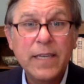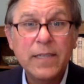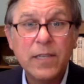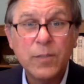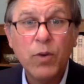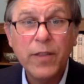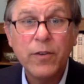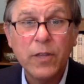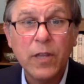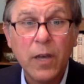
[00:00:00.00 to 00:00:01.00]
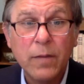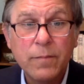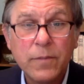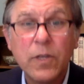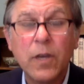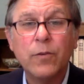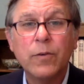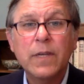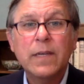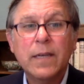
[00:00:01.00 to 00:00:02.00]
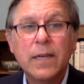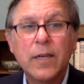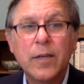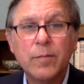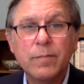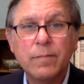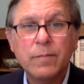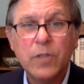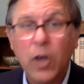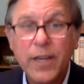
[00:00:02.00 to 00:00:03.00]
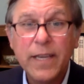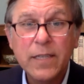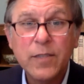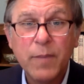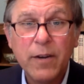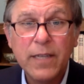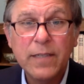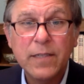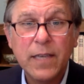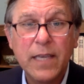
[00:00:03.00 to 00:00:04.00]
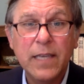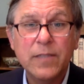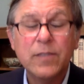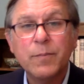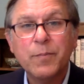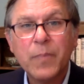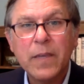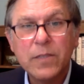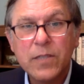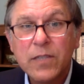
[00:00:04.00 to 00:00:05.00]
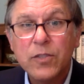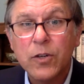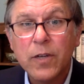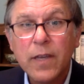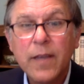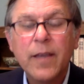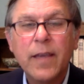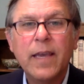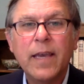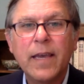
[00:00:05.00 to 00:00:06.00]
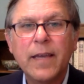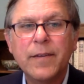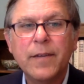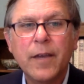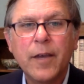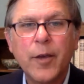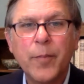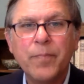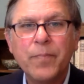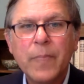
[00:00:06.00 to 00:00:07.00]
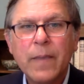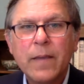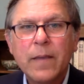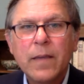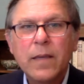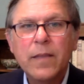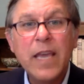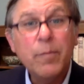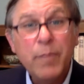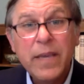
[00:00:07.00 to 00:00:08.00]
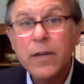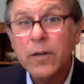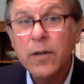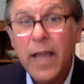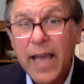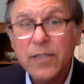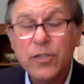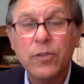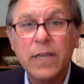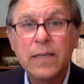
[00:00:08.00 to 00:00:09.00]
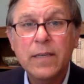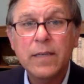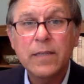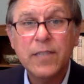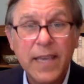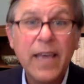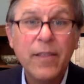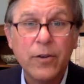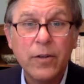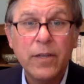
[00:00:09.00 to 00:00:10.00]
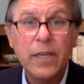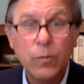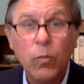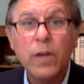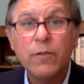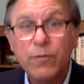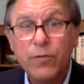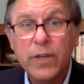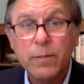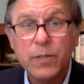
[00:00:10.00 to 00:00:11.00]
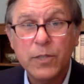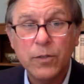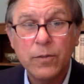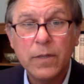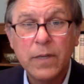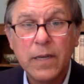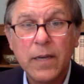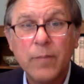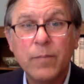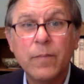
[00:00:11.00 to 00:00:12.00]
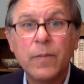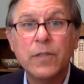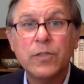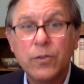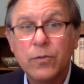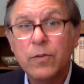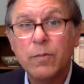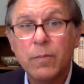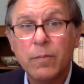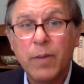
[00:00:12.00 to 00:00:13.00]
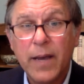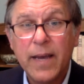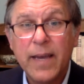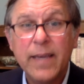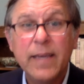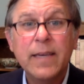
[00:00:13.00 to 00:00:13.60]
is his brother-in-law. So Taney is married to Key's sister, and they appear actually together in one freedom suit. The suit by